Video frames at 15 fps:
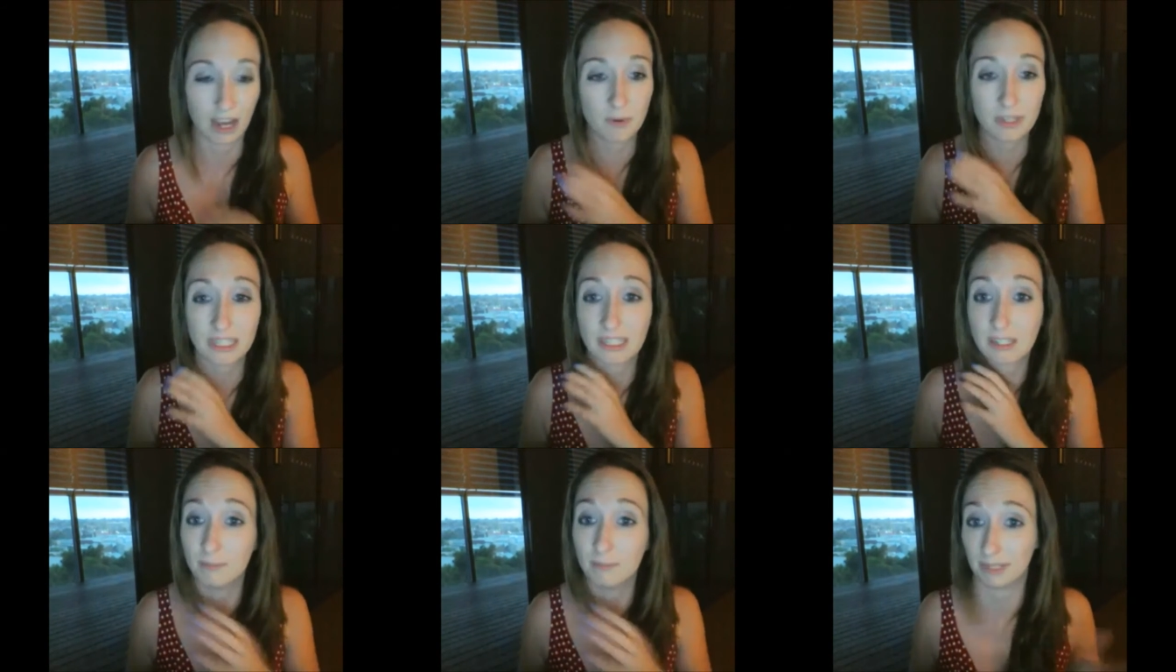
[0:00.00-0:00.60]
I
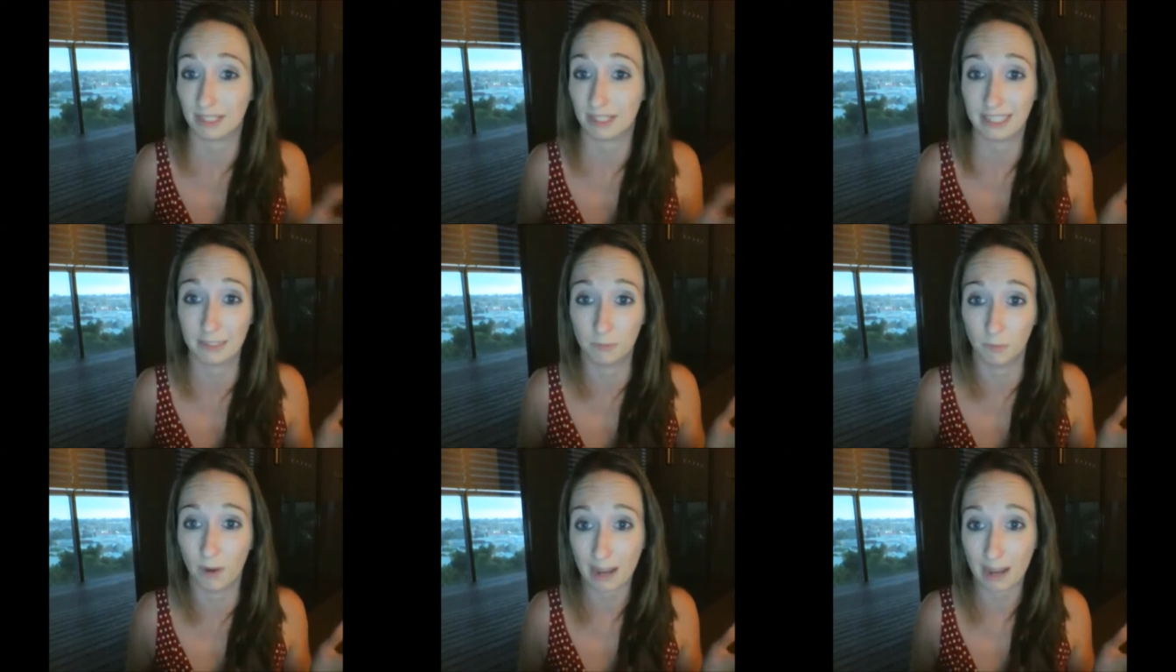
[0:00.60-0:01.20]
was a
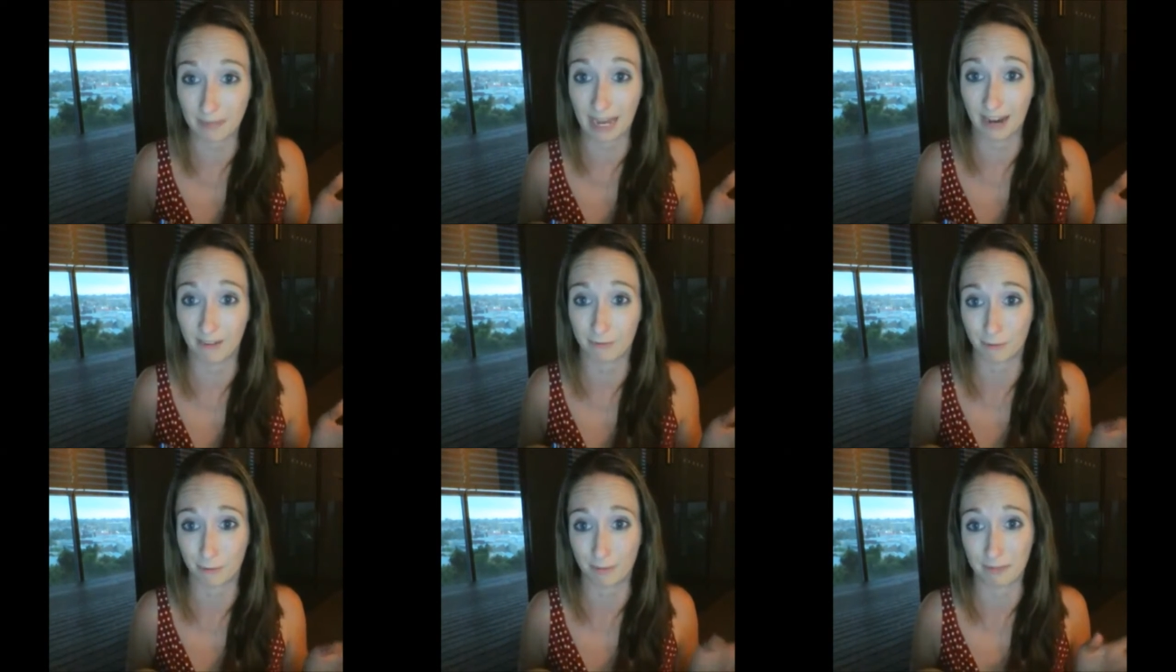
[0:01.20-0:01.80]
complete
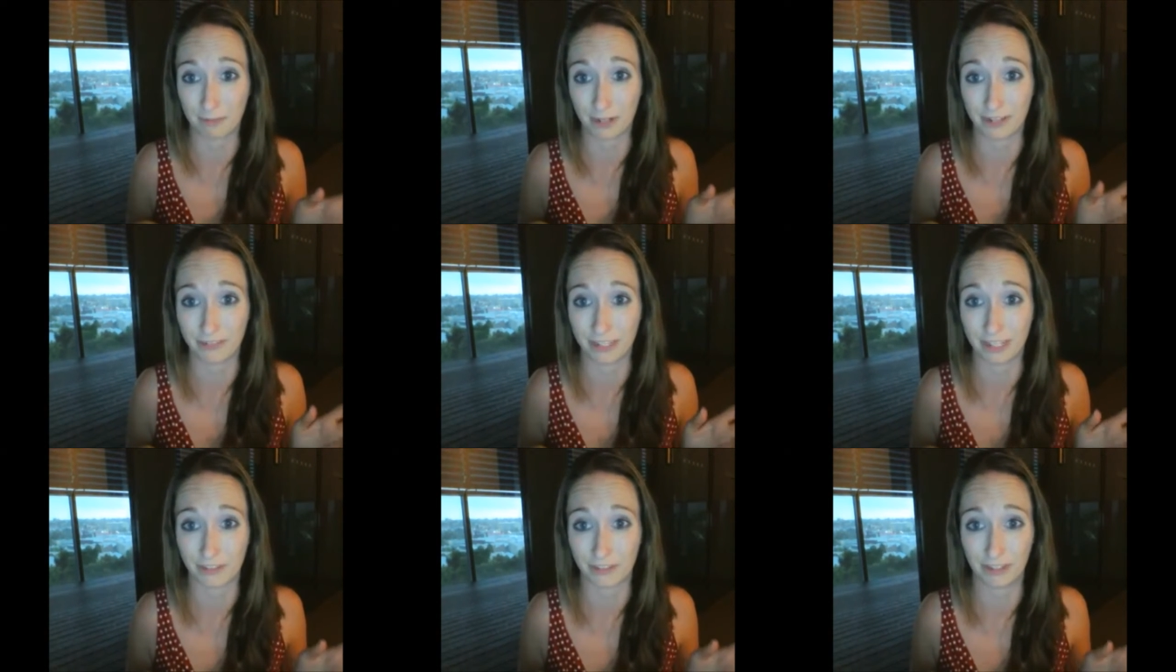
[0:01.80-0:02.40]
wipeout from my
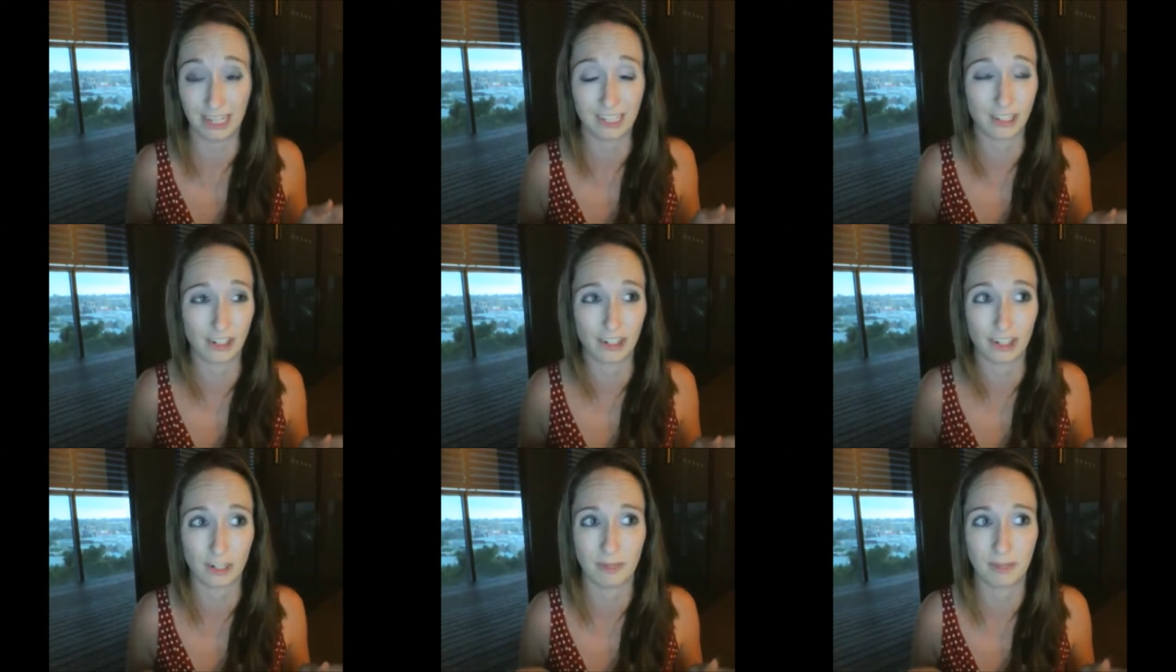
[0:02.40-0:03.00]
previous
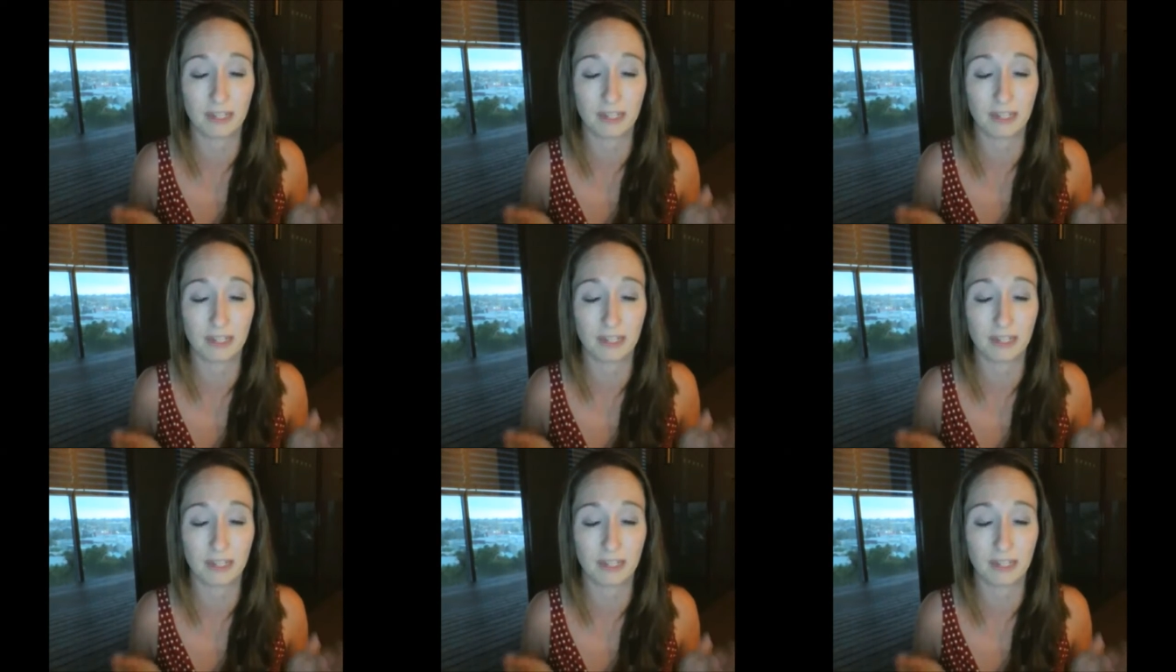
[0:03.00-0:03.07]
relationship.